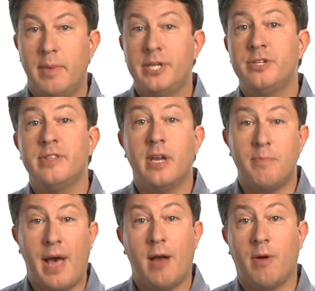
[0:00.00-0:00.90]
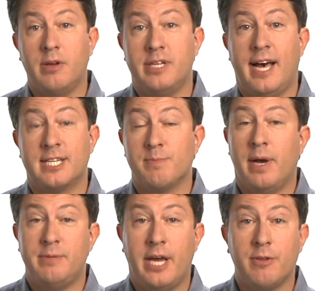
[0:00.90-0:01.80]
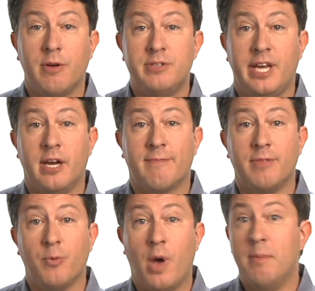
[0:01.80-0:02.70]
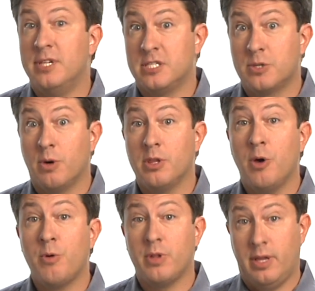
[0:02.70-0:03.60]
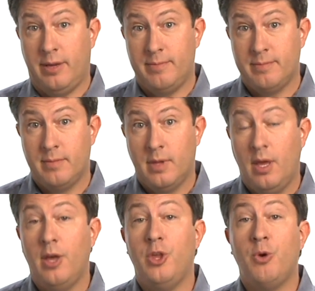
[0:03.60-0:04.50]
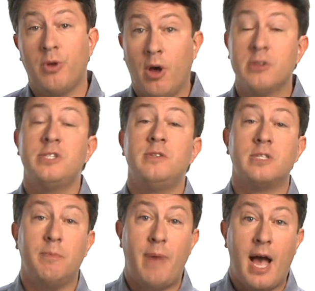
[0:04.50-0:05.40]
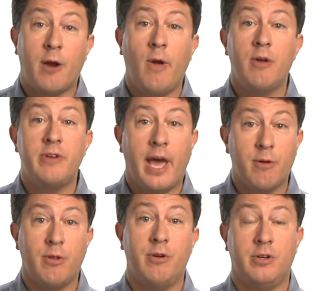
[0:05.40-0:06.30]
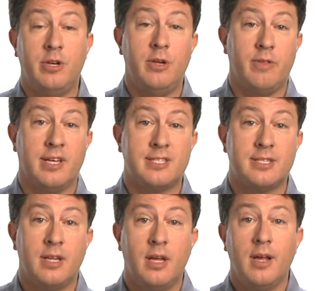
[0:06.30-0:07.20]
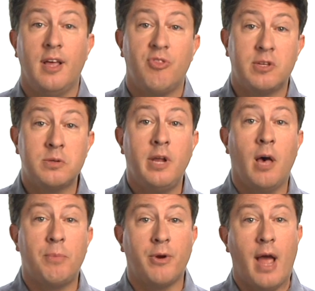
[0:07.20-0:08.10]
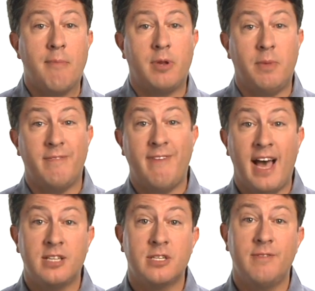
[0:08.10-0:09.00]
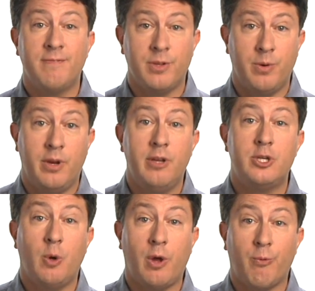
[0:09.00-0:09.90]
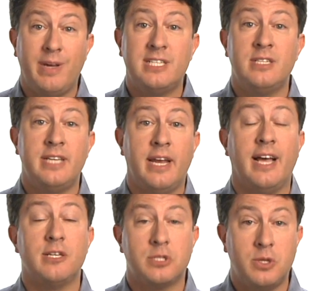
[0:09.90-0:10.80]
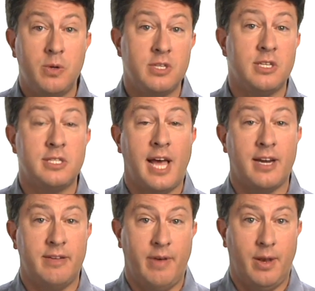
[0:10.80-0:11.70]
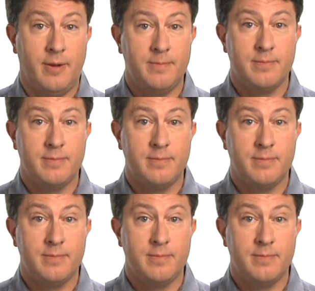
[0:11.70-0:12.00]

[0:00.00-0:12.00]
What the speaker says: mentioned that a background task might download data from the web and store it locally. You can also use the background downloader to do this. This would help your app to be fast and fluid, showing recent data as soon as it's activated.